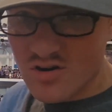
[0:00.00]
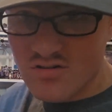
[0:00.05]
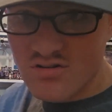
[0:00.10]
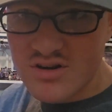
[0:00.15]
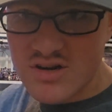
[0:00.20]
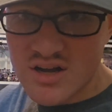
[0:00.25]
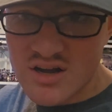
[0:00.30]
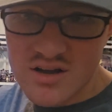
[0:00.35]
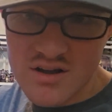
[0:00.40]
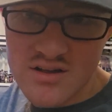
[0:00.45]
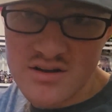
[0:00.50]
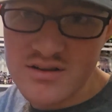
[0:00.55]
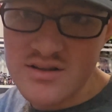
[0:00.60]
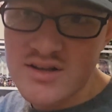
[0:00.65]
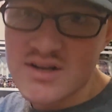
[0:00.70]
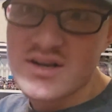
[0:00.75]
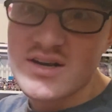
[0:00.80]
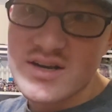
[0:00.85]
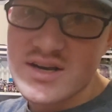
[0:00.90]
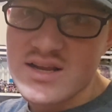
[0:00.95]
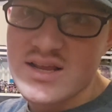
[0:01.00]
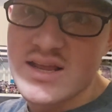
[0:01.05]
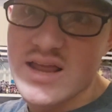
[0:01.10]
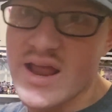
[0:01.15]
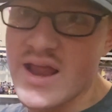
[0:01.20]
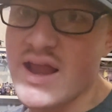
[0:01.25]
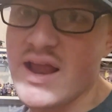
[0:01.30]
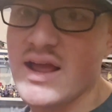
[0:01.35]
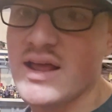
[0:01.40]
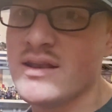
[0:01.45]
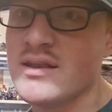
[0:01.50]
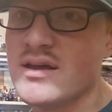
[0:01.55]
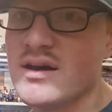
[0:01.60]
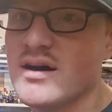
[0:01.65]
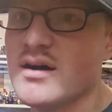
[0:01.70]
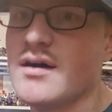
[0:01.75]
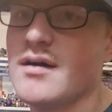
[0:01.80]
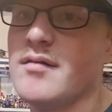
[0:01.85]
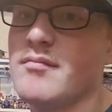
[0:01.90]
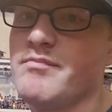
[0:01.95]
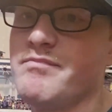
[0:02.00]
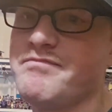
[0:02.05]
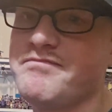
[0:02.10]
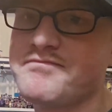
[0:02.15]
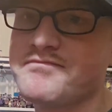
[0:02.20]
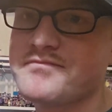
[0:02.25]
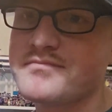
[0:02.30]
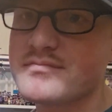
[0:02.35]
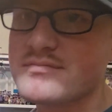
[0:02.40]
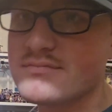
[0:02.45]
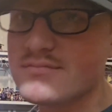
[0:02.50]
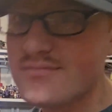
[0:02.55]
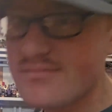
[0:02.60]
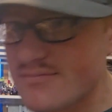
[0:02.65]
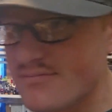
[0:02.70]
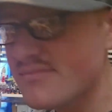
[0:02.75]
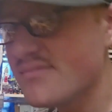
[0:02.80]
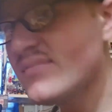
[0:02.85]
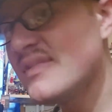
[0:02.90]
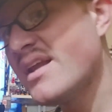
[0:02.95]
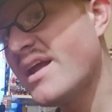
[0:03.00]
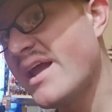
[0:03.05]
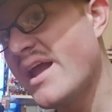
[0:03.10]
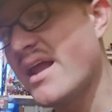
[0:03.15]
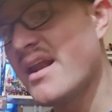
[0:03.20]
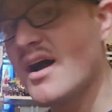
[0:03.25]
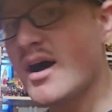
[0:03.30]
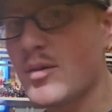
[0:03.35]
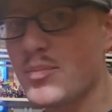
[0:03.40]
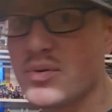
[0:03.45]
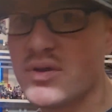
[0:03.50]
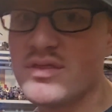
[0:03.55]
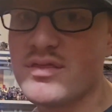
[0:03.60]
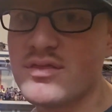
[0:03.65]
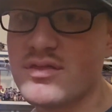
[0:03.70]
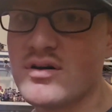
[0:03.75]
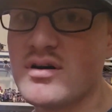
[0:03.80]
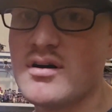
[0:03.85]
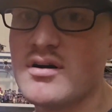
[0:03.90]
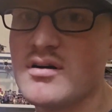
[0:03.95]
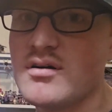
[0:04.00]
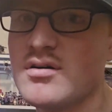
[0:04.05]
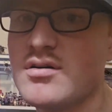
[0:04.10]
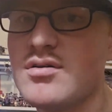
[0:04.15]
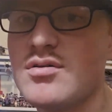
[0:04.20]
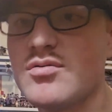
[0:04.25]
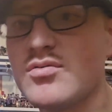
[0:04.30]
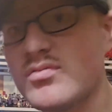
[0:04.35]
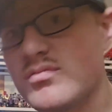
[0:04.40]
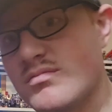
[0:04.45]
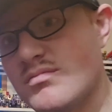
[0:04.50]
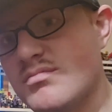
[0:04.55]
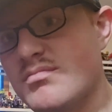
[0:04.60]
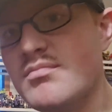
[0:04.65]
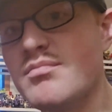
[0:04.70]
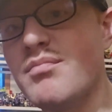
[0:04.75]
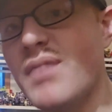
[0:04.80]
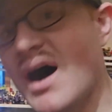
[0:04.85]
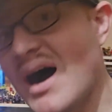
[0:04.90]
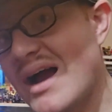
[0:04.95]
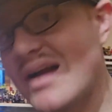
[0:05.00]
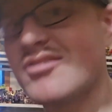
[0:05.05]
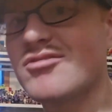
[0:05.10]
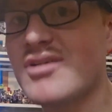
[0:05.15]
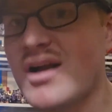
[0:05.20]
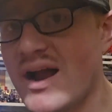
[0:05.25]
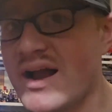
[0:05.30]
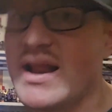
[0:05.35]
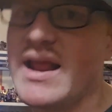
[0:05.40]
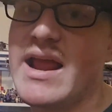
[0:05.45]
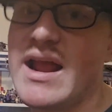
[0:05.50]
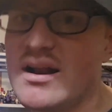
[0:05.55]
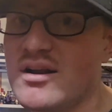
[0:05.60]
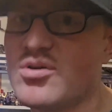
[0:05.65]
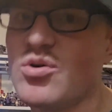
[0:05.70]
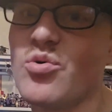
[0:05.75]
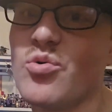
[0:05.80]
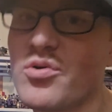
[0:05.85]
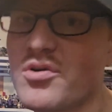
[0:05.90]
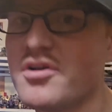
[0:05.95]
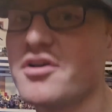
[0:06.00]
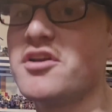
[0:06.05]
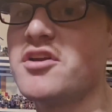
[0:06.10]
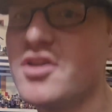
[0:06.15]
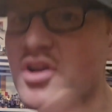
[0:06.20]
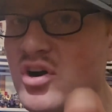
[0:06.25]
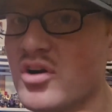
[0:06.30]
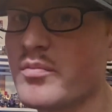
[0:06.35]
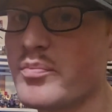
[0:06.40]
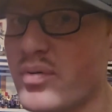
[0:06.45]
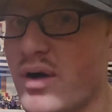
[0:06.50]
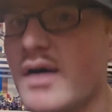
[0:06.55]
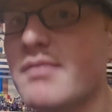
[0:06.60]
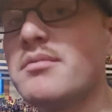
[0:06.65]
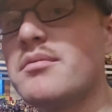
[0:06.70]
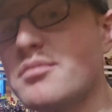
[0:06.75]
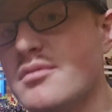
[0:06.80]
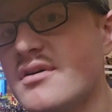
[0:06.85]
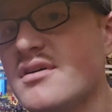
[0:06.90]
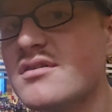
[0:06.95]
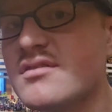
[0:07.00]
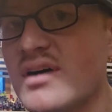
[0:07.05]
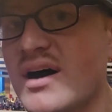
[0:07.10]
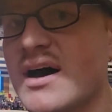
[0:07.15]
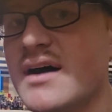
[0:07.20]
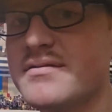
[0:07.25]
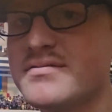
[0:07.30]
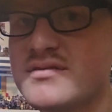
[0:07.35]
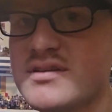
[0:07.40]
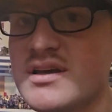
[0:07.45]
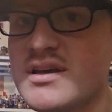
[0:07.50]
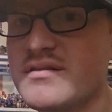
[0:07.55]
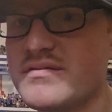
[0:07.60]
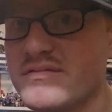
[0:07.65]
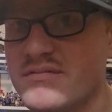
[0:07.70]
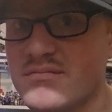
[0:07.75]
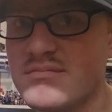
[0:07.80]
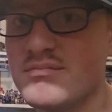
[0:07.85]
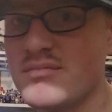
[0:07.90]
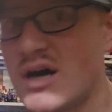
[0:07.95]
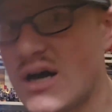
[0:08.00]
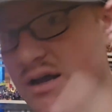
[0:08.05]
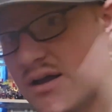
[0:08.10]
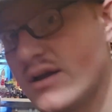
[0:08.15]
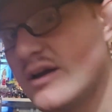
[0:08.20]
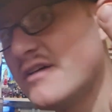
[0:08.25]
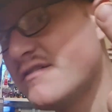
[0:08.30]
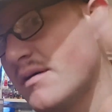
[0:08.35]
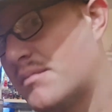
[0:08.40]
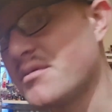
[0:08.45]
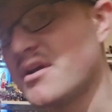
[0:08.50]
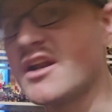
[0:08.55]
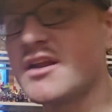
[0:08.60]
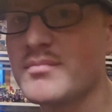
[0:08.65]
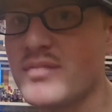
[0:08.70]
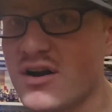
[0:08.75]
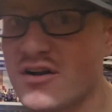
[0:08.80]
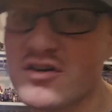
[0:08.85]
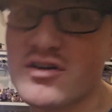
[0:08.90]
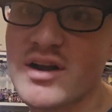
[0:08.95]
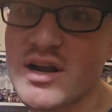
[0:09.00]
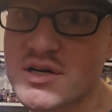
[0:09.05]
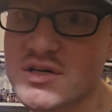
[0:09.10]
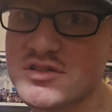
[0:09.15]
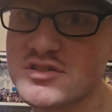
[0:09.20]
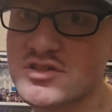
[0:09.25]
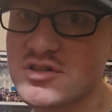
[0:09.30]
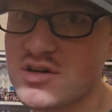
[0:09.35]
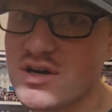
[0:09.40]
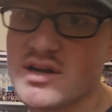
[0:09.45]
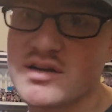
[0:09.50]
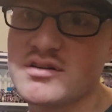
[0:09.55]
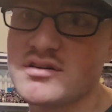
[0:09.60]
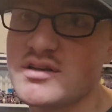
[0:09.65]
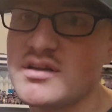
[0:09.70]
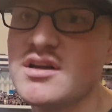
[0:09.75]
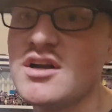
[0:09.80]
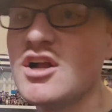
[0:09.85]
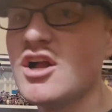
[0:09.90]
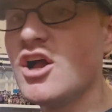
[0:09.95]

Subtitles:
Lagann, and and up in my right hand corner, you're probably left if I'm getting my directions correctly.